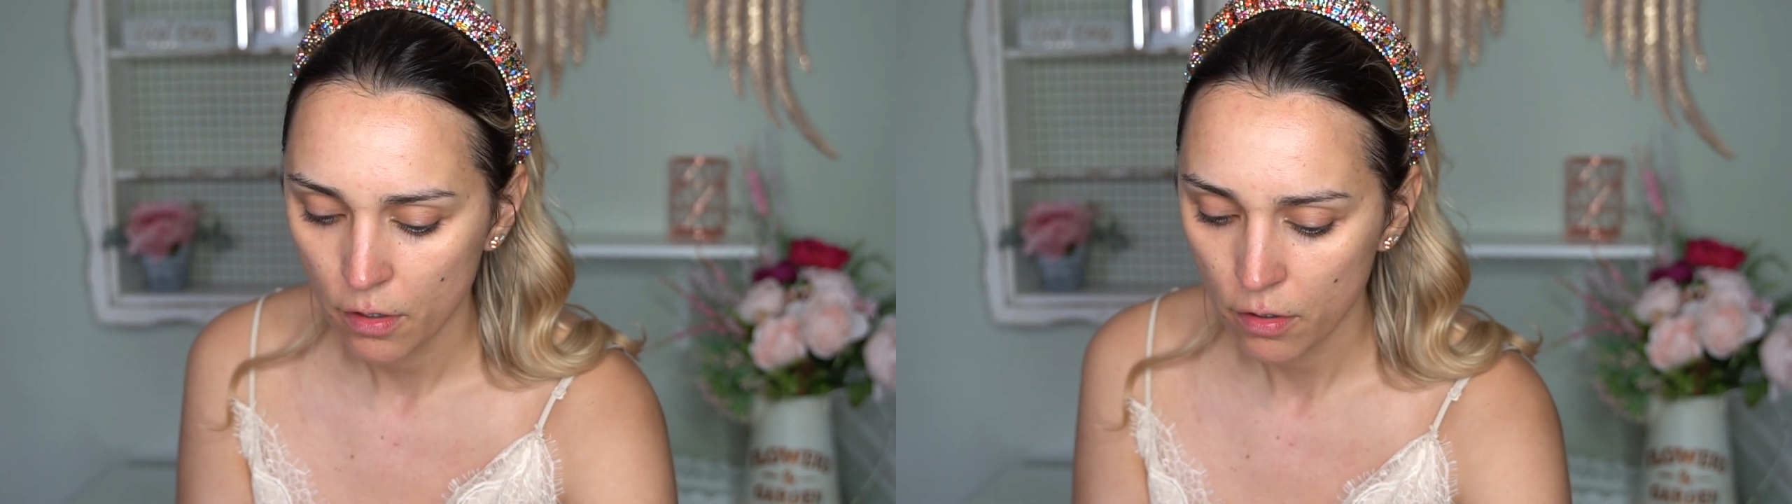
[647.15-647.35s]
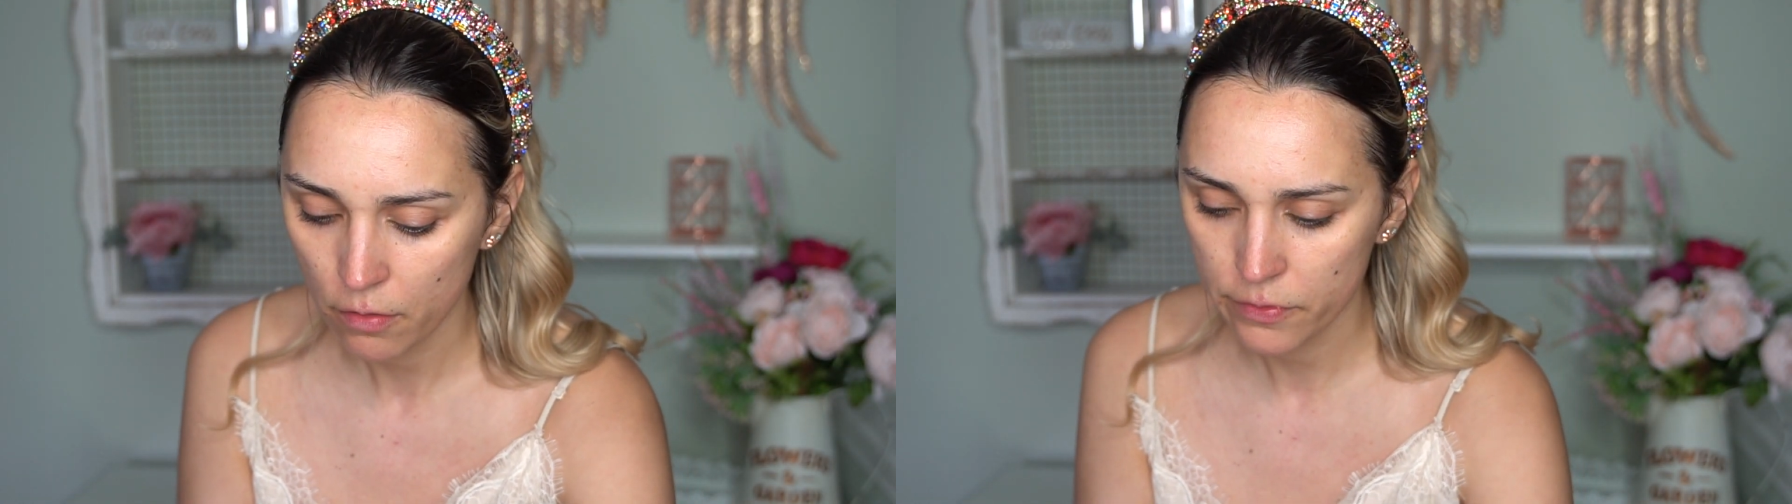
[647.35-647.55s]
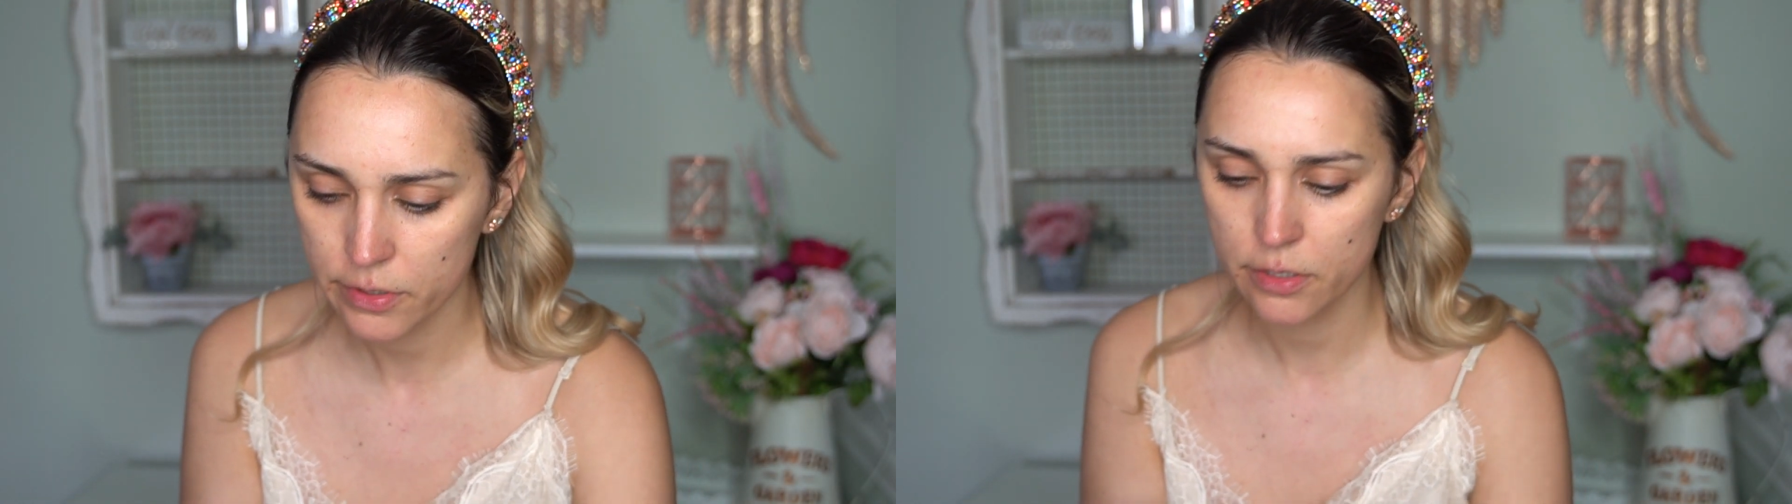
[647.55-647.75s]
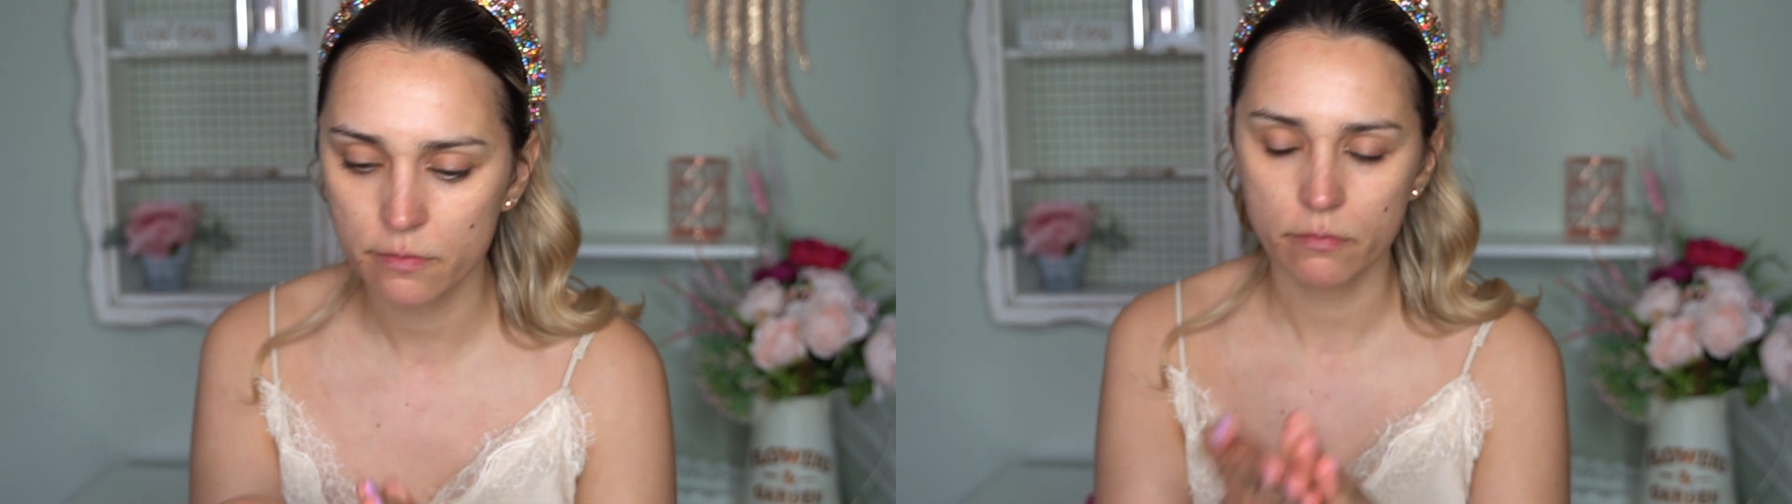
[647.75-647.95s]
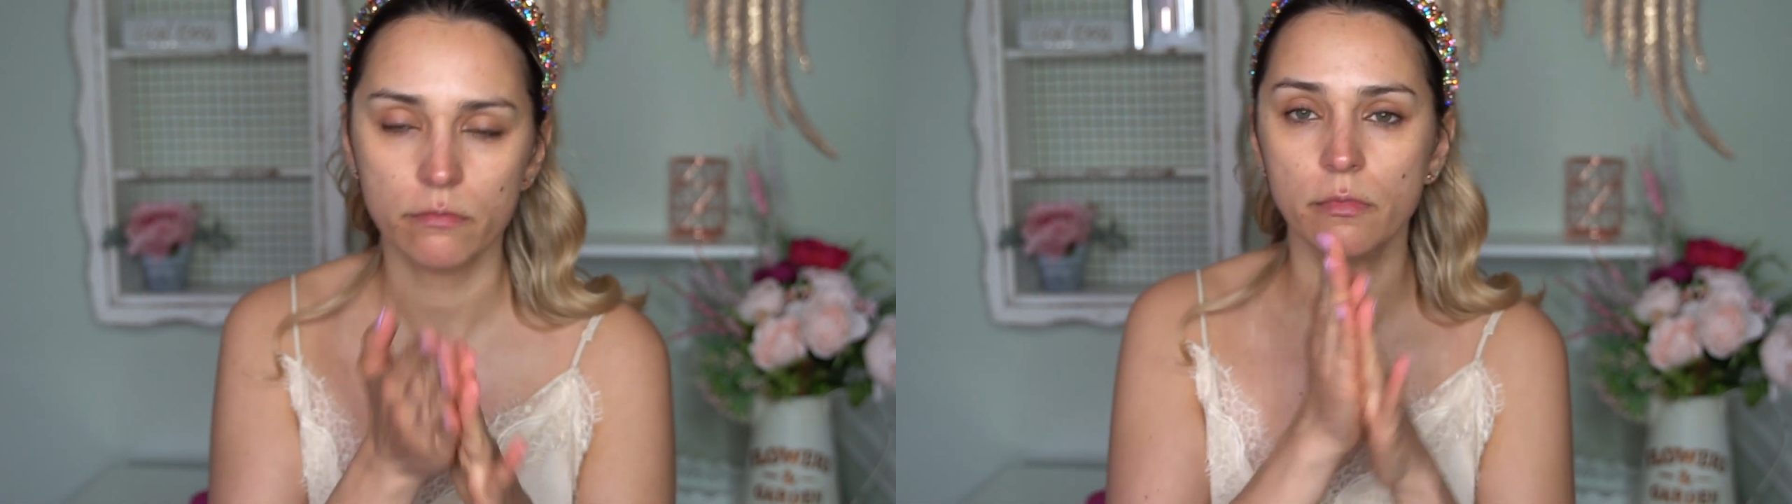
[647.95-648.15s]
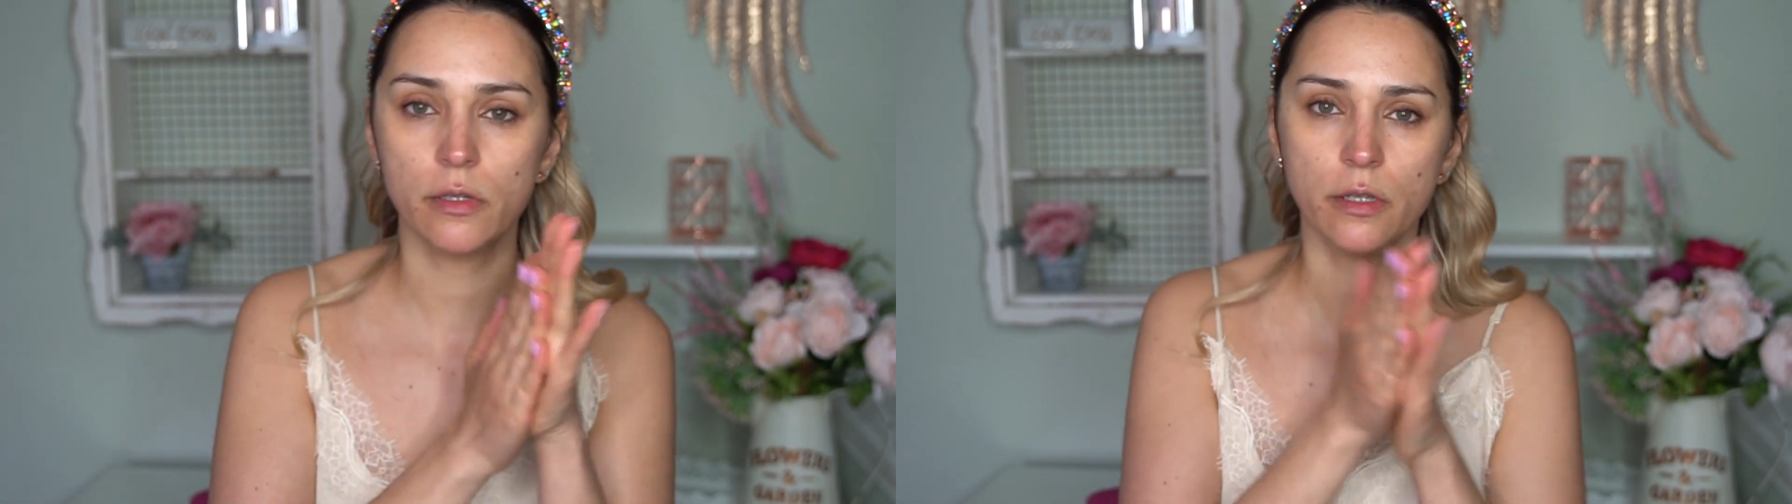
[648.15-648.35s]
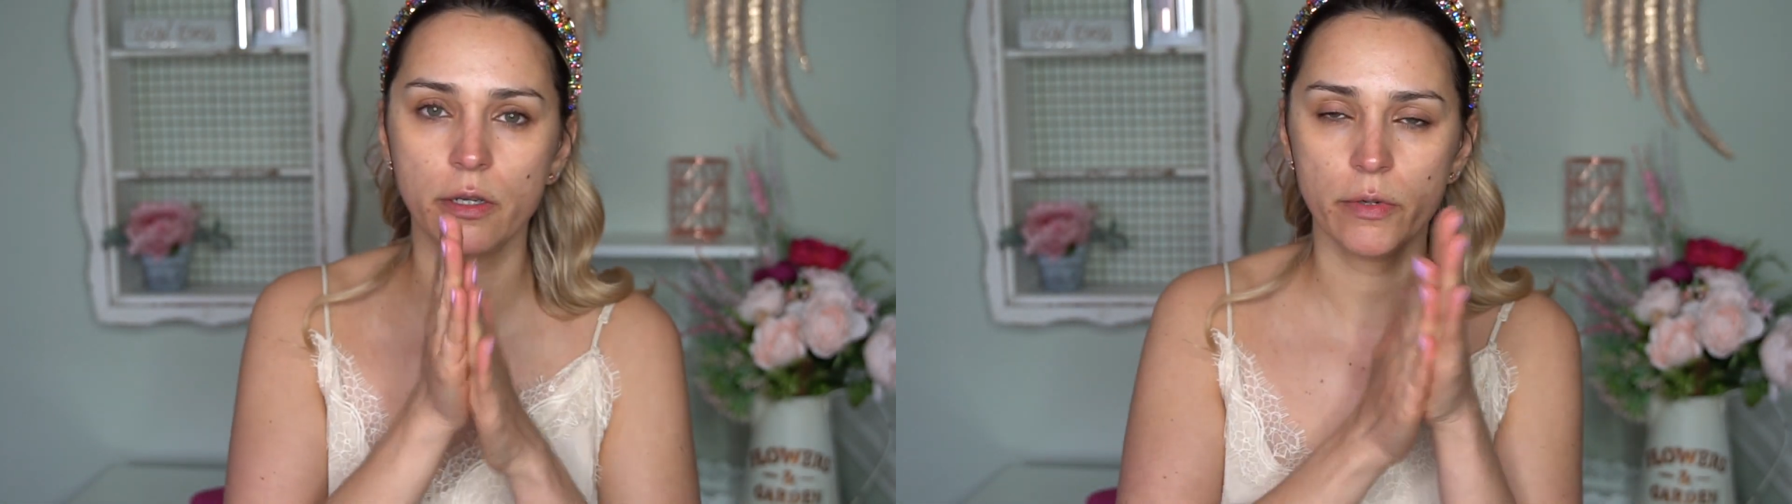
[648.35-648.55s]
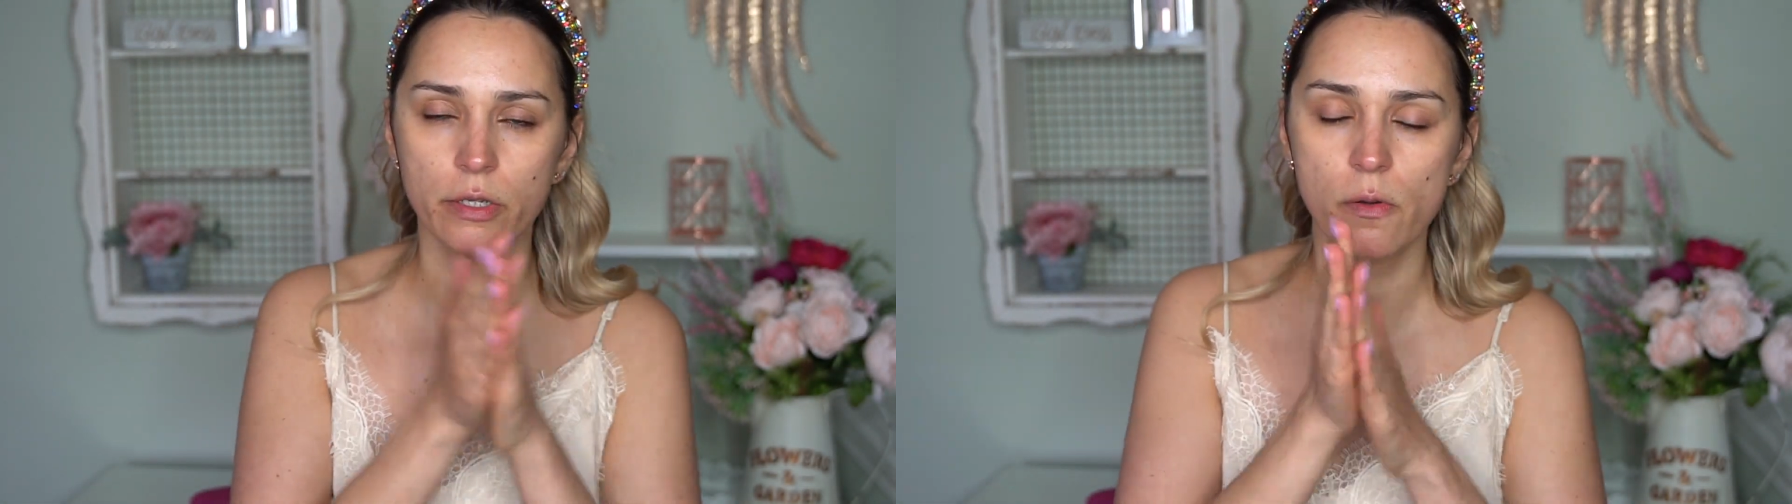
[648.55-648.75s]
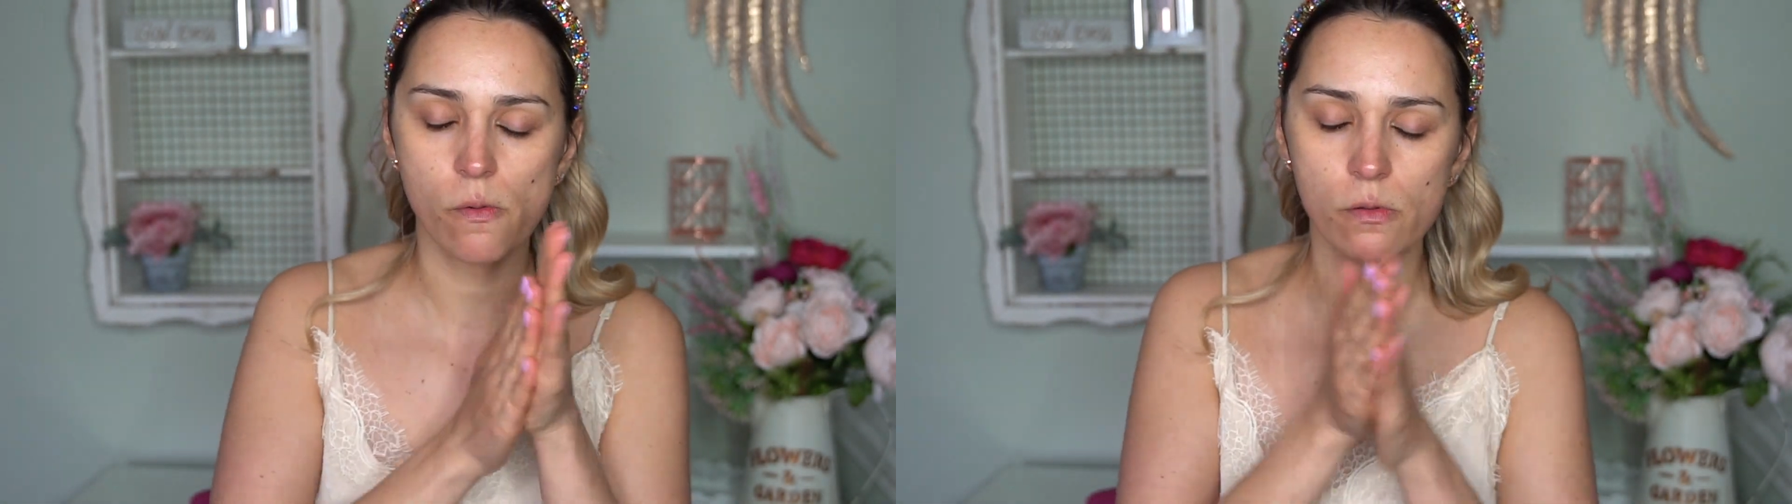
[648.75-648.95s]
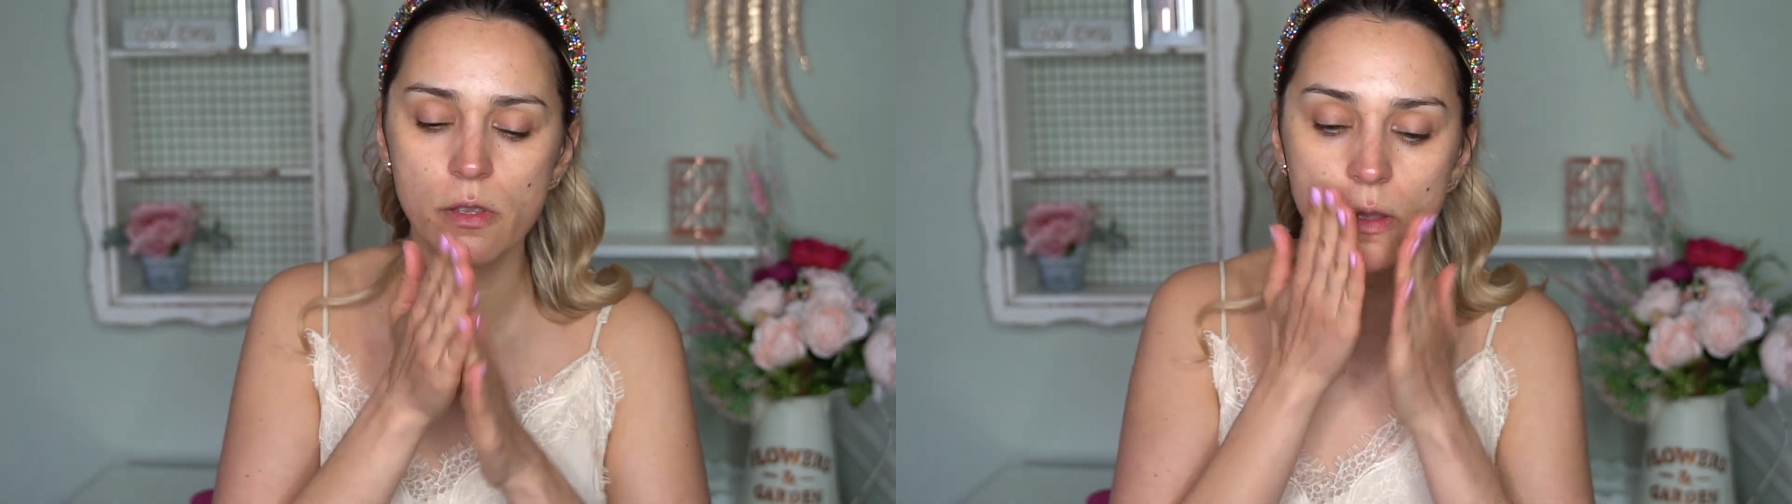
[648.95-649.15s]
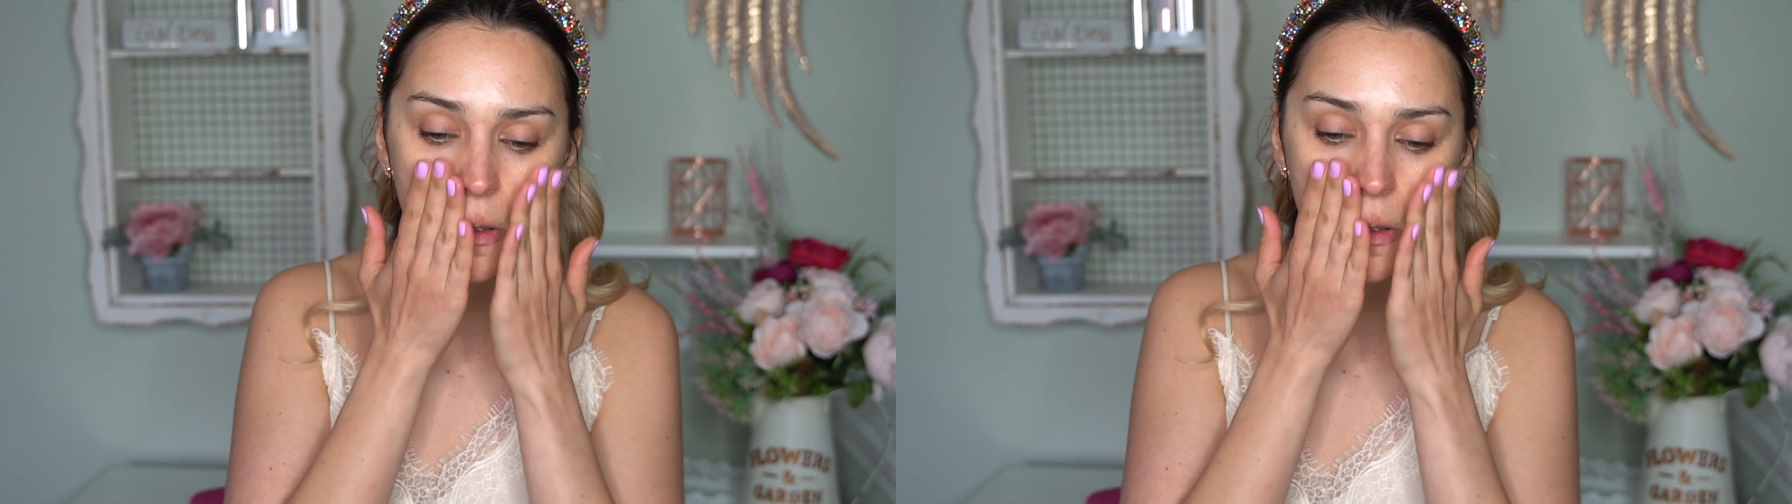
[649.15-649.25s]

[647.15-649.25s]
of this liquid gold.